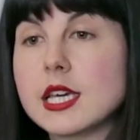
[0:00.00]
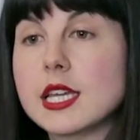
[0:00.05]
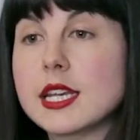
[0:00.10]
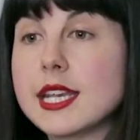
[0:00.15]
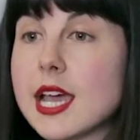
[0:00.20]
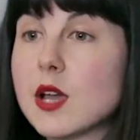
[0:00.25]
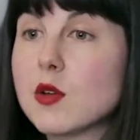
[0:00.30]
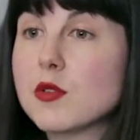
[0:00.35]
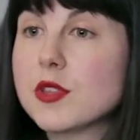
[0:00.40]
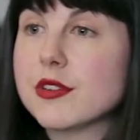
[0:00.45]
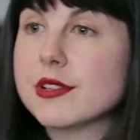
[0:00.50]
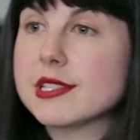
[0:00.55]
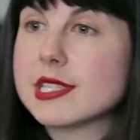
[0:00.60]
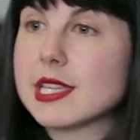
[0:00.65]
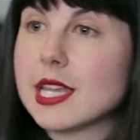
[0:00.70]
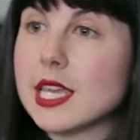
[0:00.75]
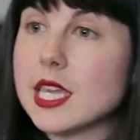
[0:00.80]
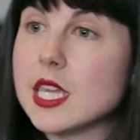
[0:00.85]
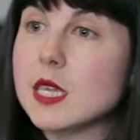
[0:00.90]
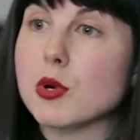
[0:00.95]
Now there is
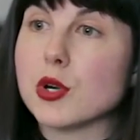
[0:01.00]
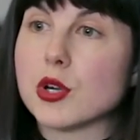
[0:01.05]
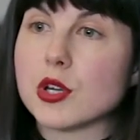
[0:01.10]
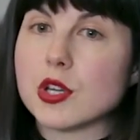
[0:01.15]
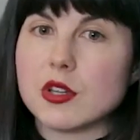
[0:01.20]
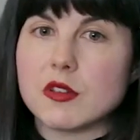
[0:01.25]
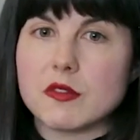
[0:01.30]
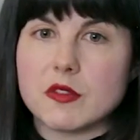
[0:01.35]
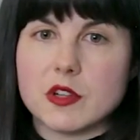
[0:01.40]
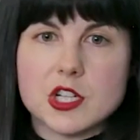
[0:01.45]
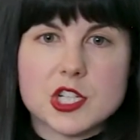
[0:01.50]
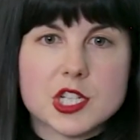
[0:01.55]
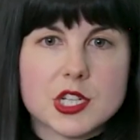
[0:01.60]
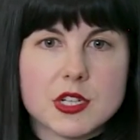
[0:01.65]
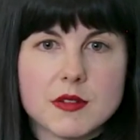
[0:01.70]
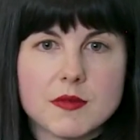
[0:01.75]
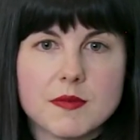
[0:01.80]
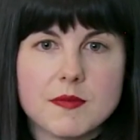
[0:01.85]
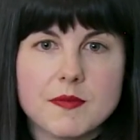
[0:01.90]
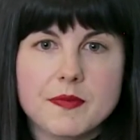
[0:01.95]
an ebook
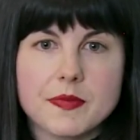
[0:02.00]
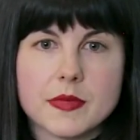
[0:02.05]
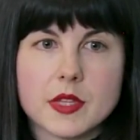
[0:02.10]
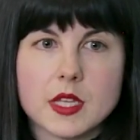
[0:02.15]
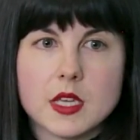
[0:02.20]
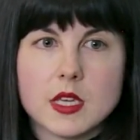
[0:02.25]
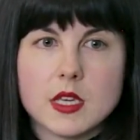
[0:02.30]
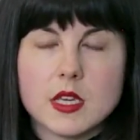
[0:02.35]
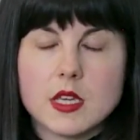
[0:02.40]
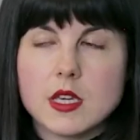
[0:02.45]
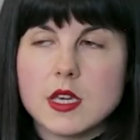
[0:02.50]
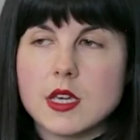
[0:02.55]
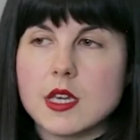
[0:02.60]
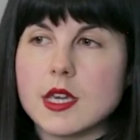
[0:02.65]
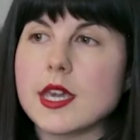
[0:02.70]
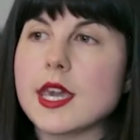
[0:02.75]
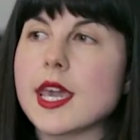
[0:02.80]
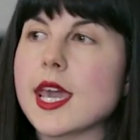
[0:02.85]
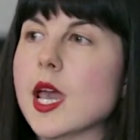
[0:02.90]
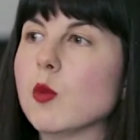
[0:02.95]
version.
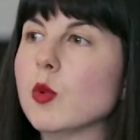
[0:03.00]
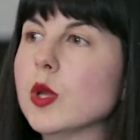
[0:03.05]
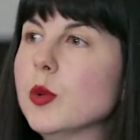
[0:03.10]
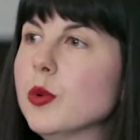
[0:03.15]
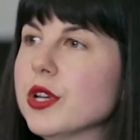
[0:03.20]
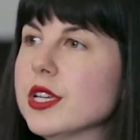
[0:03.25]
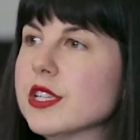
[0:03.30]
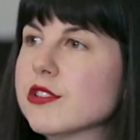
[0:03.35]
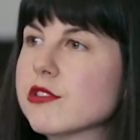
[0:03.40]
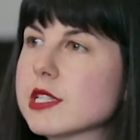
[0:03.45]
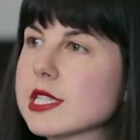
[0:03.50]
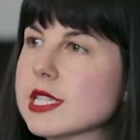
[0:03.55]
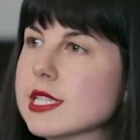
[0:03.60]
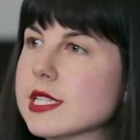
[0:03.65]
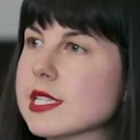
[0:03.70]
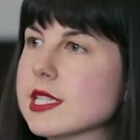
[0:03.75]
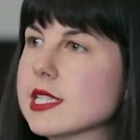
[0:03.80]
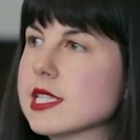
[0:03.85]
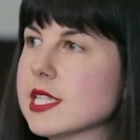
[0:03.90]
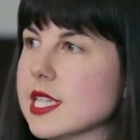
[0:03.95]
And we were interested
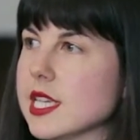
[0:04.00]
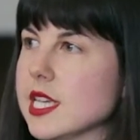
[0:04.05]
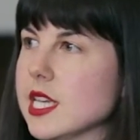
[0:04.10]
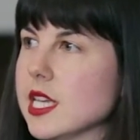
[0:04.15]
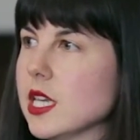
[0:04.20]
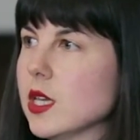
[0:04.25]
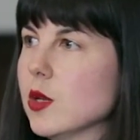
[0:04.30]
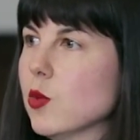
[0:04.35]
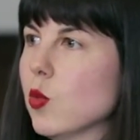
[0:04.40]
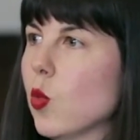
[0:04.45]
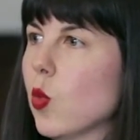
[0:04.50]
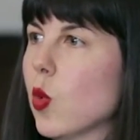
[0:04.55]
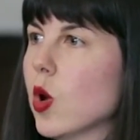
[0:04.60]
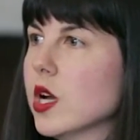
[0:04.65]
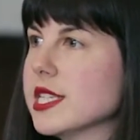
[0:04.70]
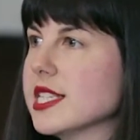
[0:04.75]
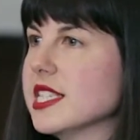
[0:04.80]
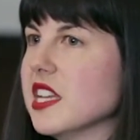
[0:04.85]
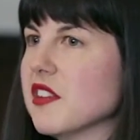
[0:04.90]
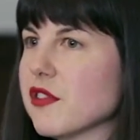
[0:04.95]
to see
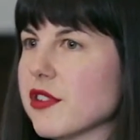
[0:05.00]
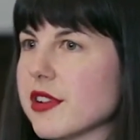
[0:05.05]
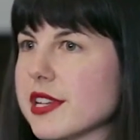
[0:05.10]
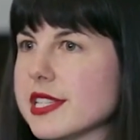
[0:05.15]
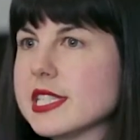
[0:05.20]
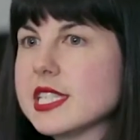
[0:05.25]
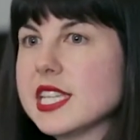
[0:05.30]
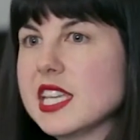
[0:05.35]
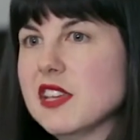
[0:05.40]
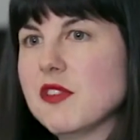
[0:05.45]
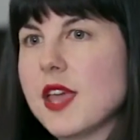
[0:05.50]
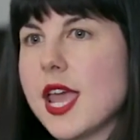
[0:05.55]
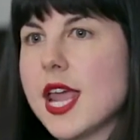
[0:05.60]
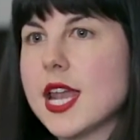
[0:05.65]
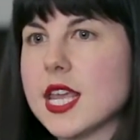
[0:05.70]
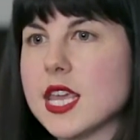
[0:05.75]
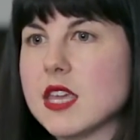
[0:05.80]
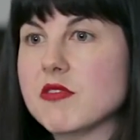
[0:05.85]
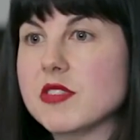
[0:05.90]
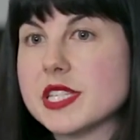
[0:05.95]
what difference, if
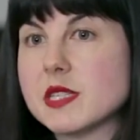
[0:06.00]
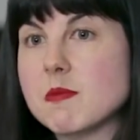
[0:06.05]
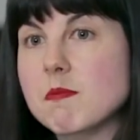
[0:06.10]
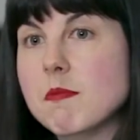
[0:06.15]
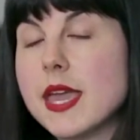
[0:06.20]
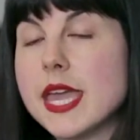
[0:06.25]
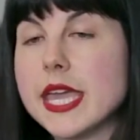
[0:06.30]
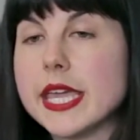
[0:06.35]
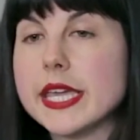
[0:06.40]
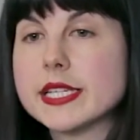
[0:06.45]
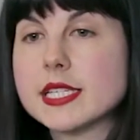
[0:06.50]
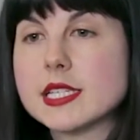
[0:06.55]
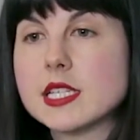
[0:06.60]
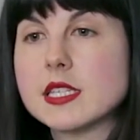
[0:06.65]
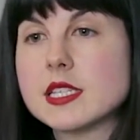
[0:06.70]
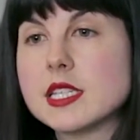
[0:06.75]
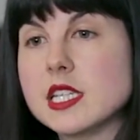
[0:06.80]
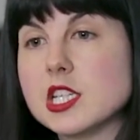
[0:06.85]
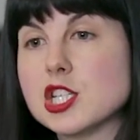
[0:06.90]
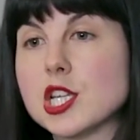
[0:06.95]
any, this made to
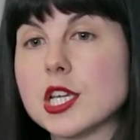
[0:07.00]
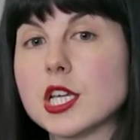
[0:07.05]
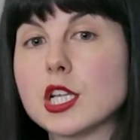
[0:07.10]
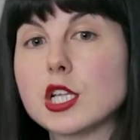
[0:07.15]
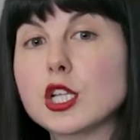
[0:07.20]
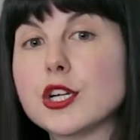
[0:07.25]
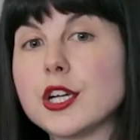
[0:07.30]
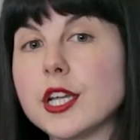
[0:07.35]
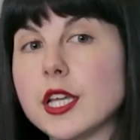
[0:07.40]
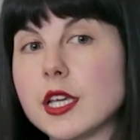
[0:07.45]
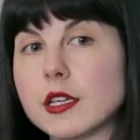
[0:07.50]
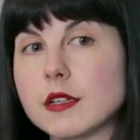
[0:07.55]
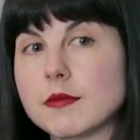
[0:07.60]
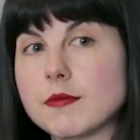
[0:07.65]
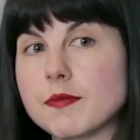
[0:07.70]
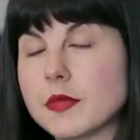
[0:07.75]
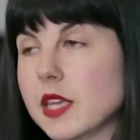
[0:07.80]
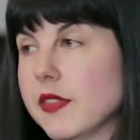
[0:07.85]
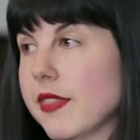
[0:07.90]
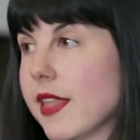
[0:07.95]
the teaching and learning
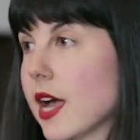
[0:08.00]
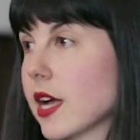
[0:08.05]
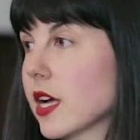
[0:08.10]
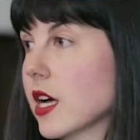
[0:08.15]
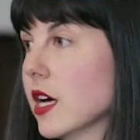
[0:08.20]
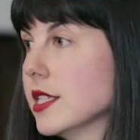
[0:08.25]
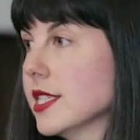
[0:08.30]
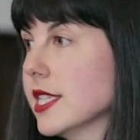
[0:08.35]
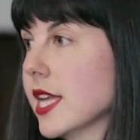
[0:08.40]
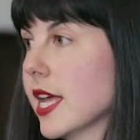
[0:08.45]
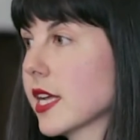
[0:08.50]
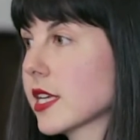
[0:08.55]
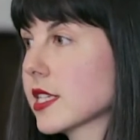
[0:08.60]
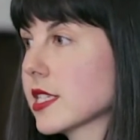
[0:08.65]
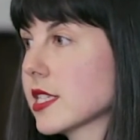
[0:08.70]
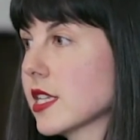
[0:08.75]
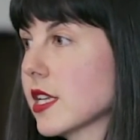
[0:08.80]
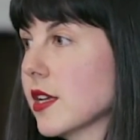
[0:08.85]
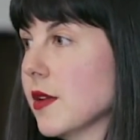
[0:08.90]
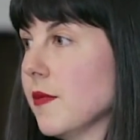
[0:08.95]
in that
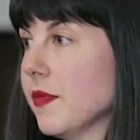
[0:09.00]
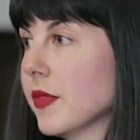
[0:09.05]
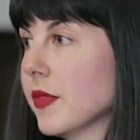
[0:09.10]
context.